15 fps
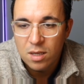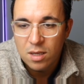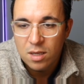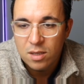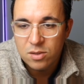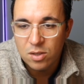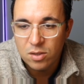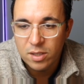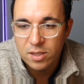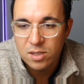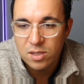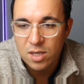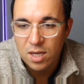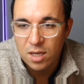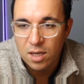So let's
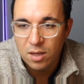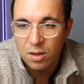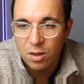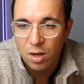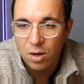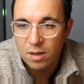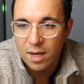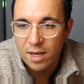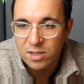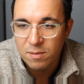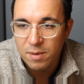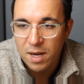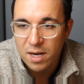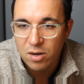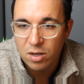see. Though, as a
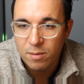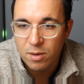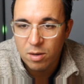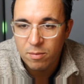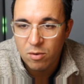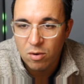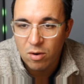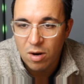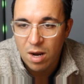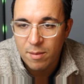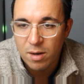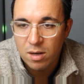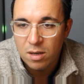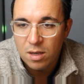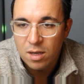pioneering computer
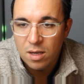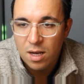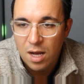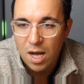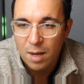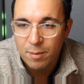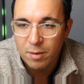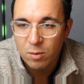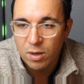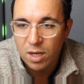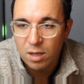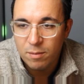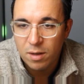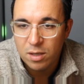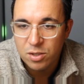programmer, Hopper would
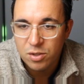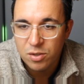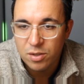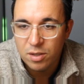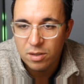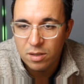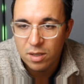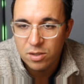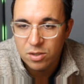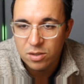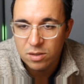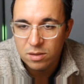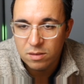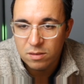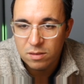help usher in the
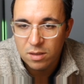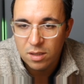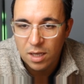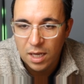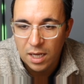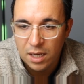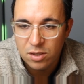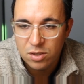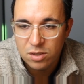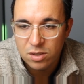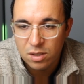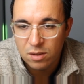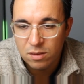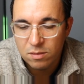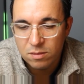digital age.
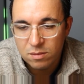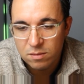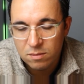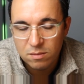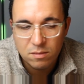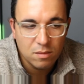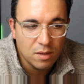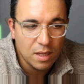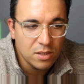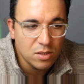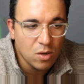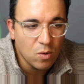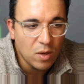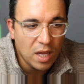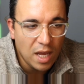So that's
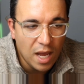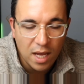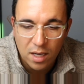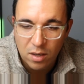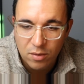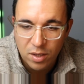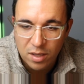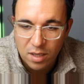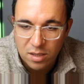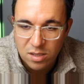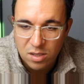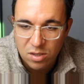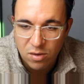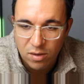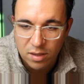okay. I don't think that's
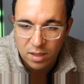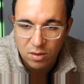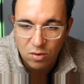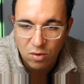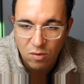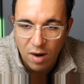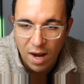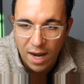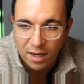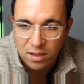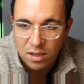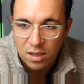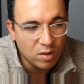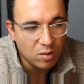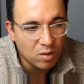necessarily correct.
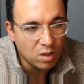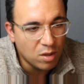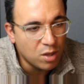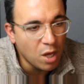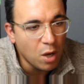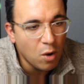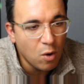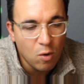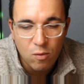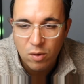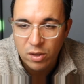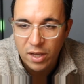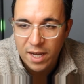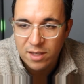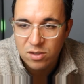The though
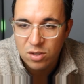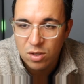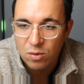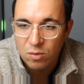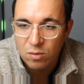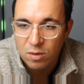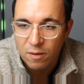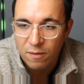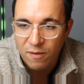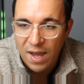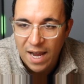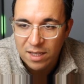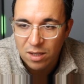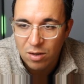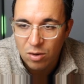relates to the
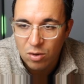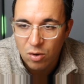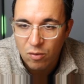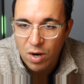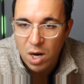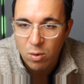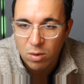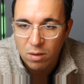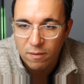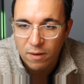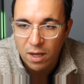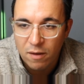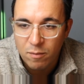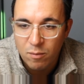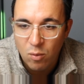fact that her career would
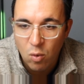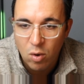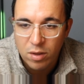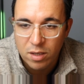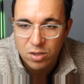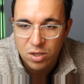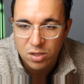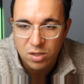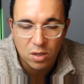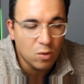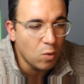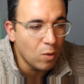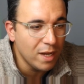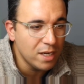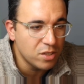involve more than just
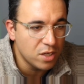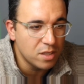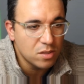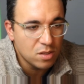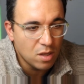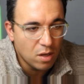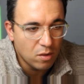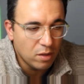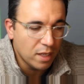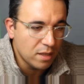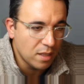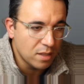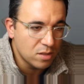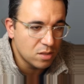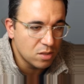equations, though. Like
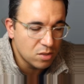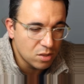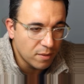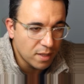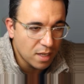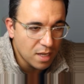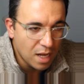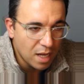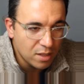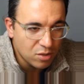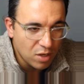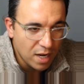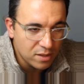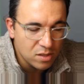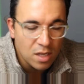that's just showing a
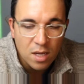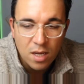contrast.